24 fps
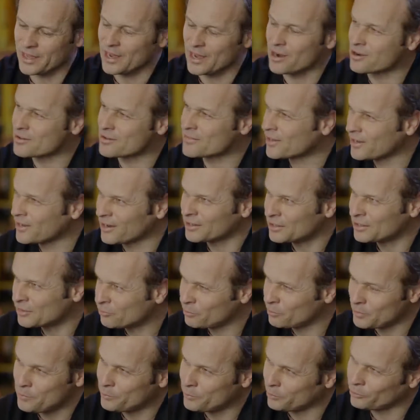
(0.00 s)
They are the kind
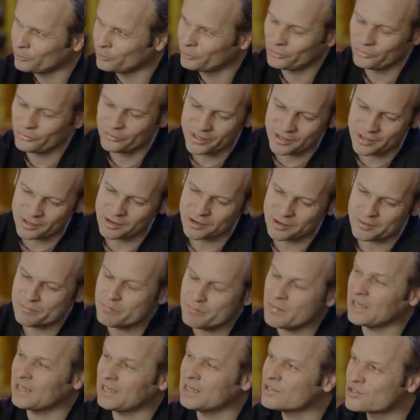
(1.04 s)
of people that are
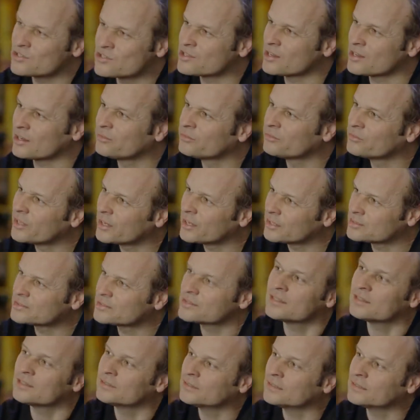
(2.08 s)
making stuff
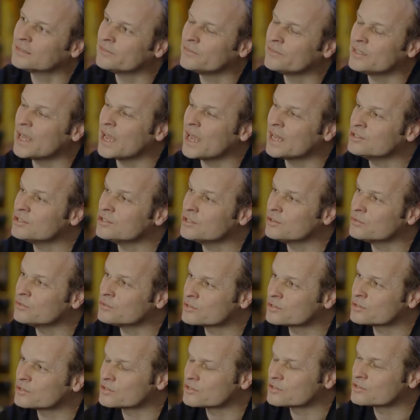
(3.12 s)
that uh, the end
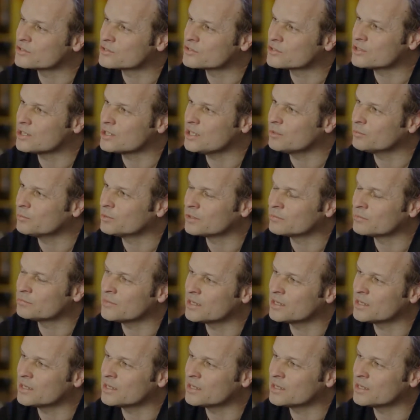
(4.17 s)
user doesn't see, but yeah.